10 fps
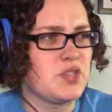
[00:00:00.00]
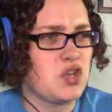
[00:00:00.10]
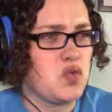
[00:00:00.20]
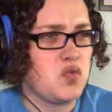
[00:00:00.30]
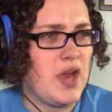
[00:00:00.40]
a
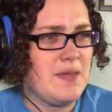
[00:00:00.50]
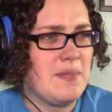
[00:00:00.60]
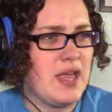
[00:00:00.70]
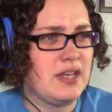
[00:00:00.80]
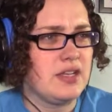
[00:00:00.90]
great
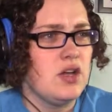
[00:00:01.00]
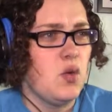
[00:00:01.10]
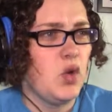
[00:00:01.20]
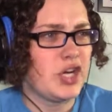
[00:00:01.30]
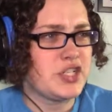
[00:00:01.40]
man,
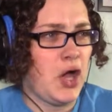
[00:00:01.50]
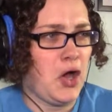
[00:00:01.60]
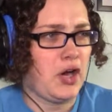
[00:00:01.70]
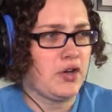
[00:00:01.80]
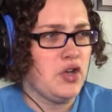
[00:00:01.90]
worked
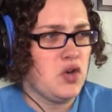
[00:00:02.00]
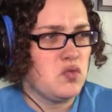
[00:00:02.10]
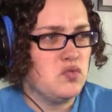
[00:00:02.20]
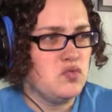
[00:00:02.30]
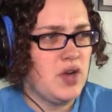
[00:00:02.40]
hard,
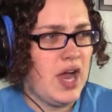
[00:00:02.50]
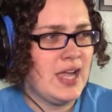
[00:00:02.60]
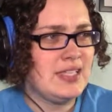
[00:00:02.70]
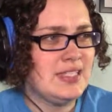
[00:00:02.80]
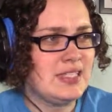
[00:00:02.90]

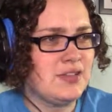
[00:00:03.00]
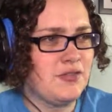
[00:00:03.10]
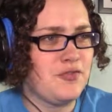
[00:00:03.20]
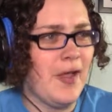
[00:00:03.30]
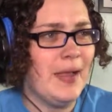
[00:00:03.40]
raised a
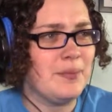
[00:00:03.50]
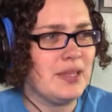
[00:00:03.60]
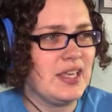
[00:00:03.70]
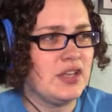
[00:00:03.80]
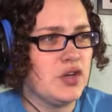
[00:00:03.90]

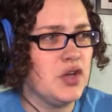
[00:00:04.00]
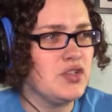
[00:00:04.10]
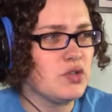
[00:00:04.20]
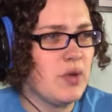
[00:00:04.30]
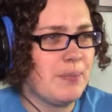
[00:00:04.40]
family, and
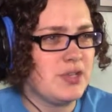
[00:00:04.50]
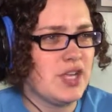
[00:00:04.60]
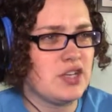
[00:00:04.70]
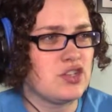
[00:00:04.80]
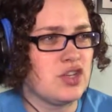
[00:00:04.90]
earned a
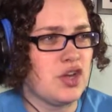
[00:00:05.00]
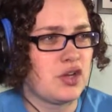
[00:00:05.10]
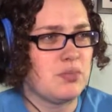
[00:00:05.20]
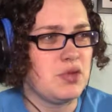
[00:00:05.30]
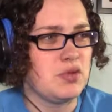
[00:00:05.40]
reputation in our
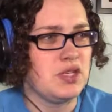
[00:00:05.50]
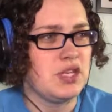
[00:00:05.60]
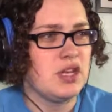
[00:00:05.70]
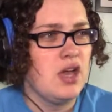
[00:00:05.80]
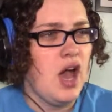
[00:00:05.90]

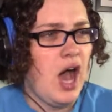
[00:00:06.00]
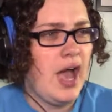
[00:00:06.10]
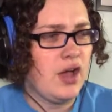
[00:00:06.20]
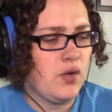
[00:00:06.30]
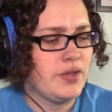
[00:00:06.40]
community.
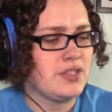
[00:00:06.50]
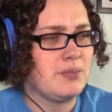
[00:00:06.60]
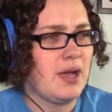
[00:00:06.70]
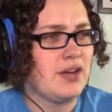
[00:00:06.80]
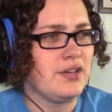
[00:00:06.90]
I always
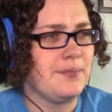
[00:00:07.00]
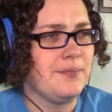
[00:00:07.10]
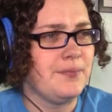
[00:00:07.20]
admired him.